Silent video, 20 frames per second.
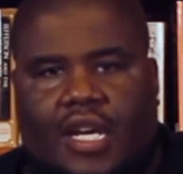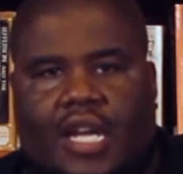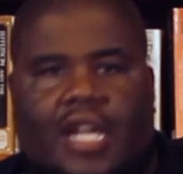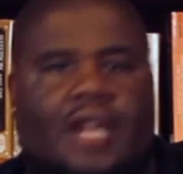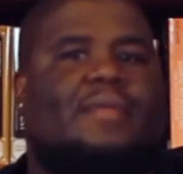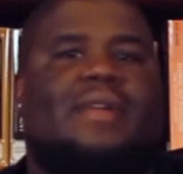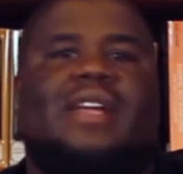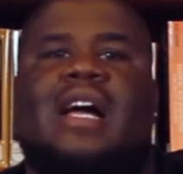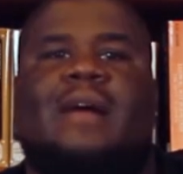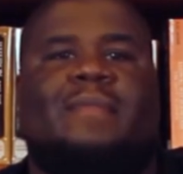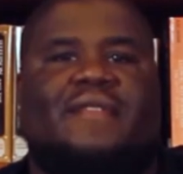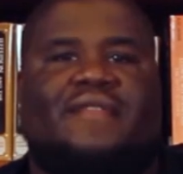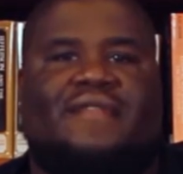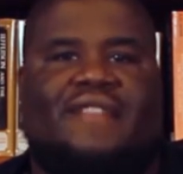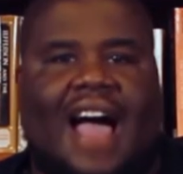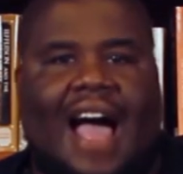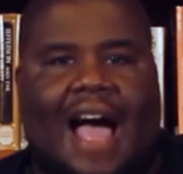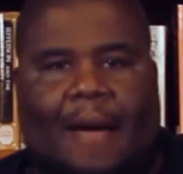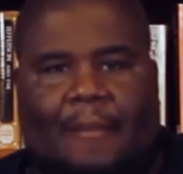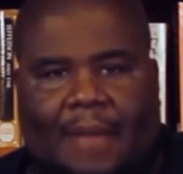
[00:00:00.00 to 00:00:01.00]
It'll be up in
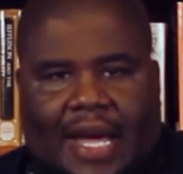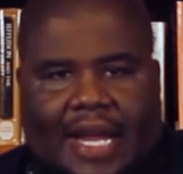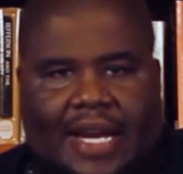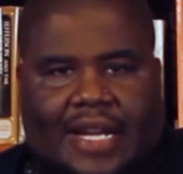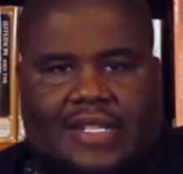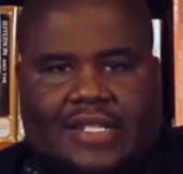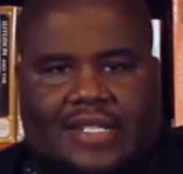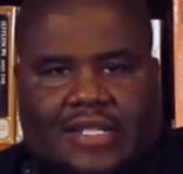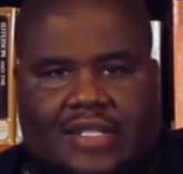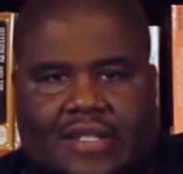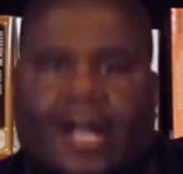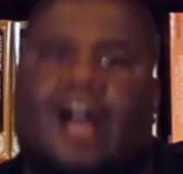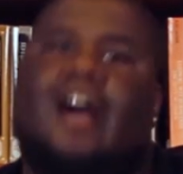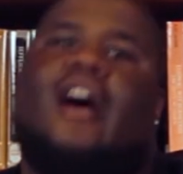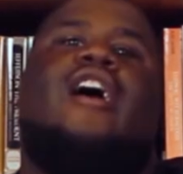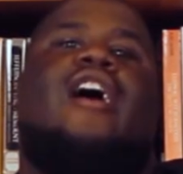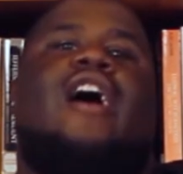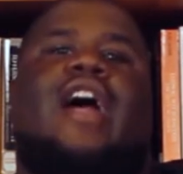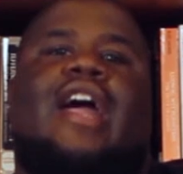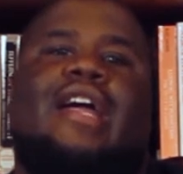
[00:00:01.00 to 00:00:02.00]
5 minutes.
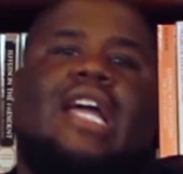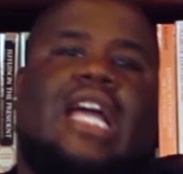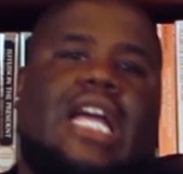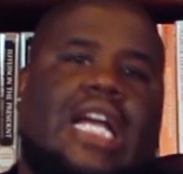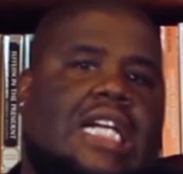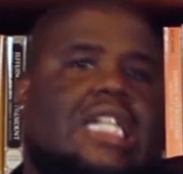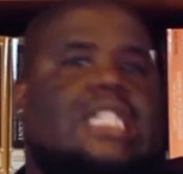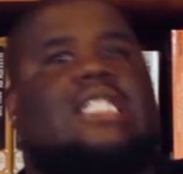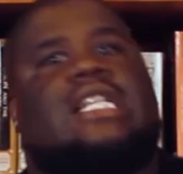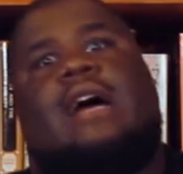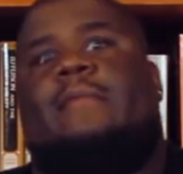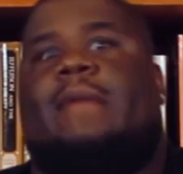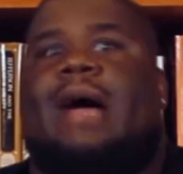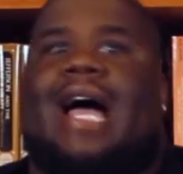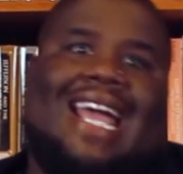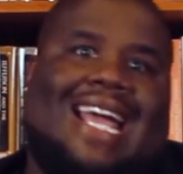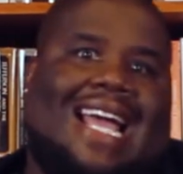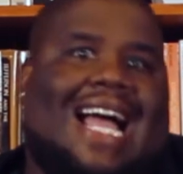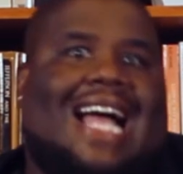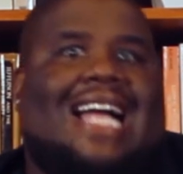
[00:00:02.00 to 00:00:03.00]
Alright,
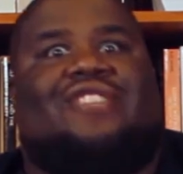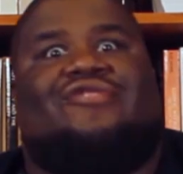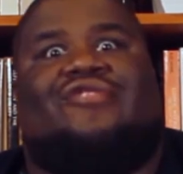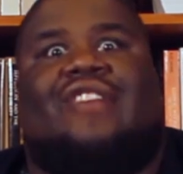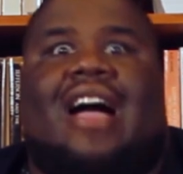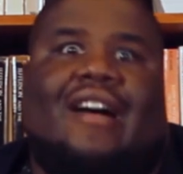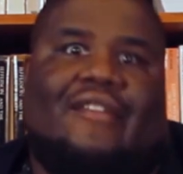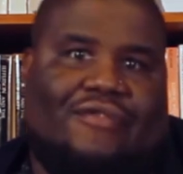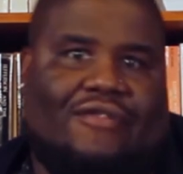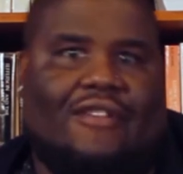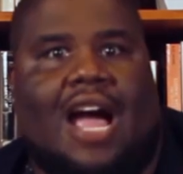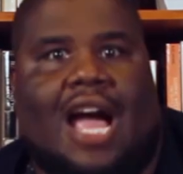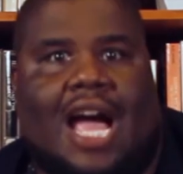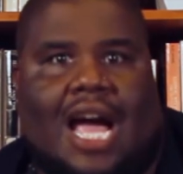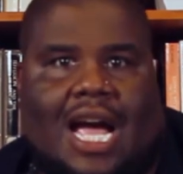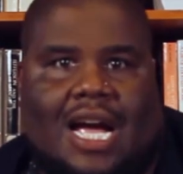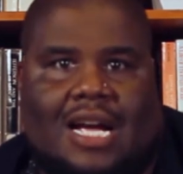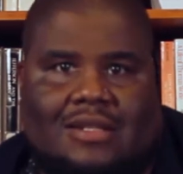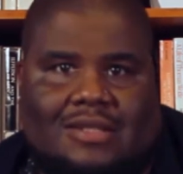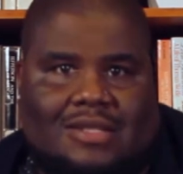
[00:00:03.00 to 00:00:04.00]
somebody got drop
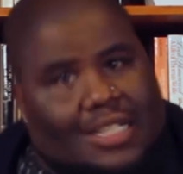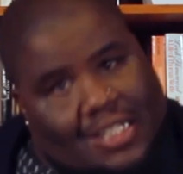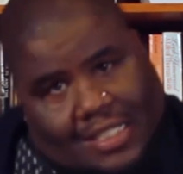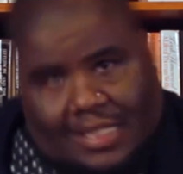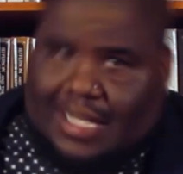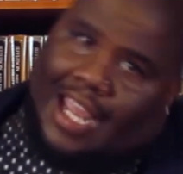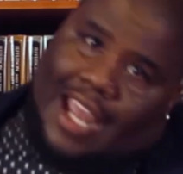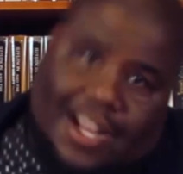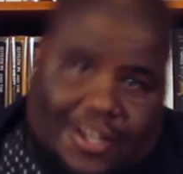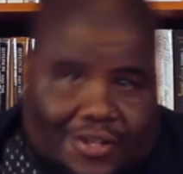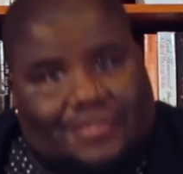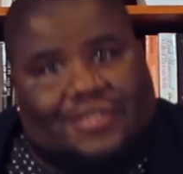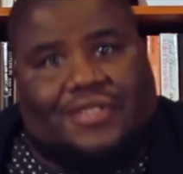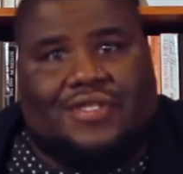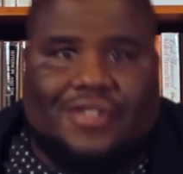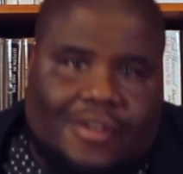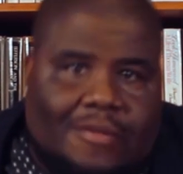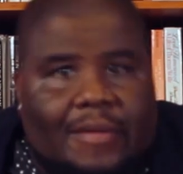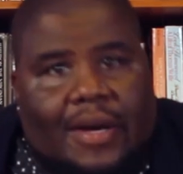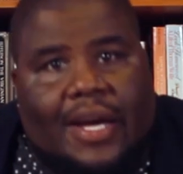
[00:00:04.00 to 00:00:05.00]
fries. It's an extra
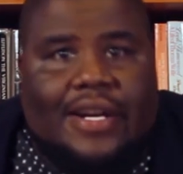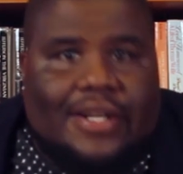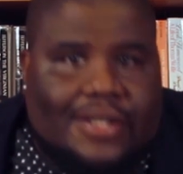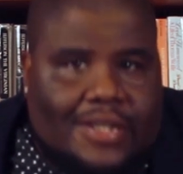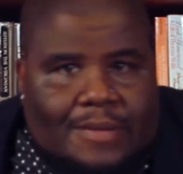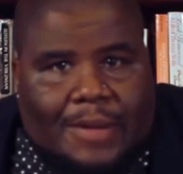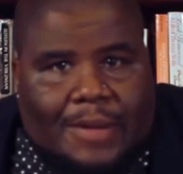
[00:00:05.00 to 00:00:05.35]
2 minutes,